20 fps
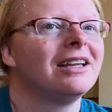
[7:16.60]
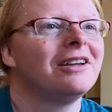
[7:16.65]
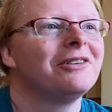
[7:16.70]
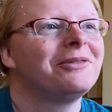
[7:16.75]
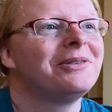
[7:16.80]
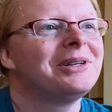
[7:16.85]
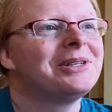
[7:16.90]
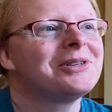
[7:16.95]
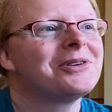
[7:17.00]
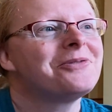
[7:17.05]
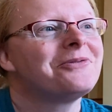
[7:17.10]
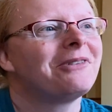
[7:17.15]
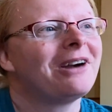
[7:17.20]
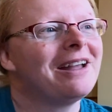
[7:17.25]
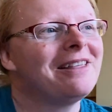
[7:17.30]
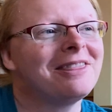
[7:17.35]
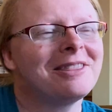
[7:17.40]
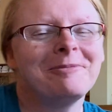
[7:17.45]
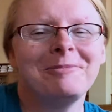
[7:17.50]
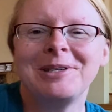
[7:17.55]
if we don't
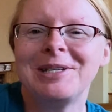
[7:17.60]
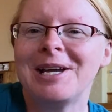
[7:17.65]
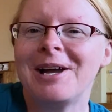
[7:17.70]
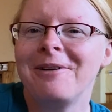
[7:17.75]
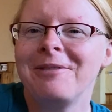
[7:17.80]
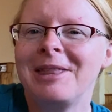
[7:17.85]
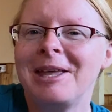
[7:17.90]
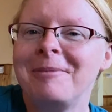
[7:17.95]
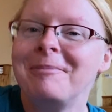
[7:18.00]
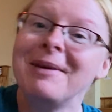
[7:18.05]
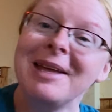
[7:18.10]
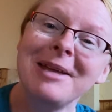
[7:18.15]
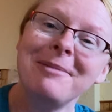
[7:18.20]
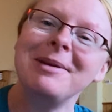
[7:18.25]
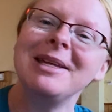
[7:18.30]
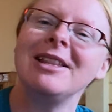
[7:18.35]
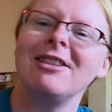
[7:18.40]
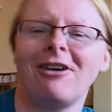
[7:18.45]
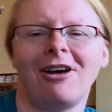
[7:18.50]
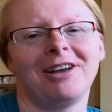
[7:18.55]
write them down, they may
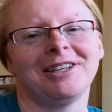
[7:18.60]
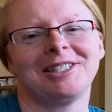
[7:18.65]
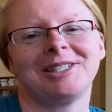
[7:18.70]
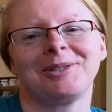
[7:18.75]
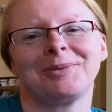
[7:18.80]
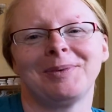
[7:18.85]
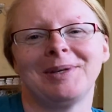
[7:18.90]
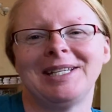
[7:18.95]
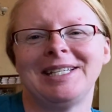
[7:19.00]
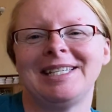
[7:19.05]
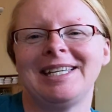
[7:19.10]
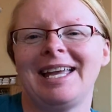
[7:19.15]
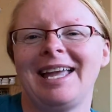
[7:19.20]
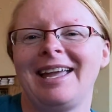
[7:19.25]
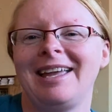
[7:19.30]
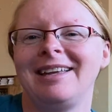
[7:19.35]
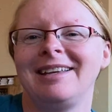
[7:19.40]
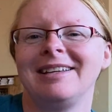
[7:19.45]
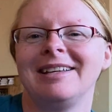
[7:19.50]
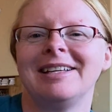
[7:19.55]
be lost one
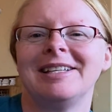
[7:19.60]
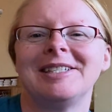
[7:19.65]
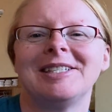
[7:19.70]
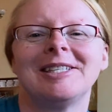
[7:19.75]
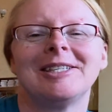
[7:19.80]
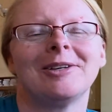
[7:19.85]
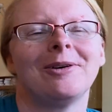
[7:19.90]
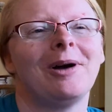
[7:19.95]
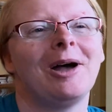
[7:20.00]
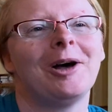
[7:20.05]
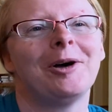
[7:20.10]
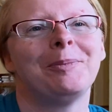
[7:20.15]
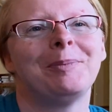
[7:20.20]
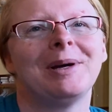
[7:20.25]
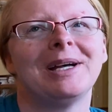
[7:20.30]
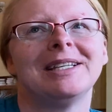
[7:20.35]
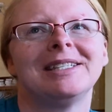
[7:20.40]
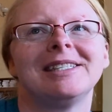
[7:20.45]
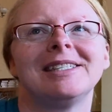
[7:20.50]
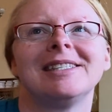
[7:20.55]
day. And so
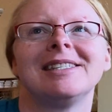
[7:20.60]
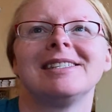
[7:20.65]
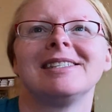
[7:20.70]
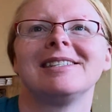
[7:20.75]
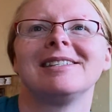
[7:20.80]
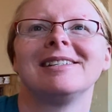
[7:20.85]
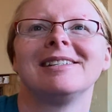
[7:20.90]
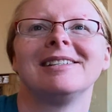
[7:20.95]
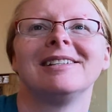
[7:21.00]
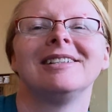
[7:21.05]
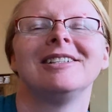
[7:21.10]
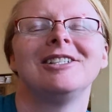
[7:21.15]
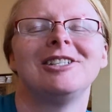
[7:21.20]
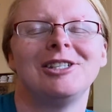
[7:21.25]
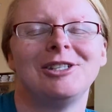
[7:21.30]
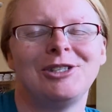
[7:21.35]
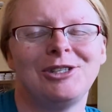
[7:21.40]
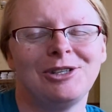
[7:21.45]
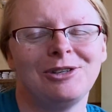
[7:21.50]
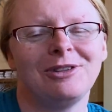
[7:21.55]
help us
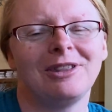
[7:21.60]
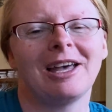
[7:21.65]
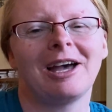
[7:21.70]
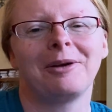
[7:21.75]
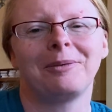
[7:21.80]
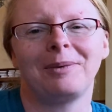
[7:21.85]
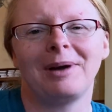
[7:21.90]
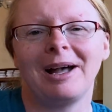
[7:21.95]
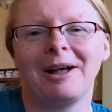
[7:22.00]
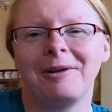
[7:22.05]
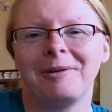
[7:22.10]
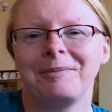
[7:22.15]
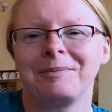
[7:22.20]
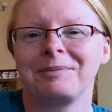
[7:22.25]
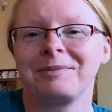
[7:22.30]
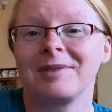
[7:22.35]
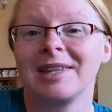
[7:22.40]
to do that well.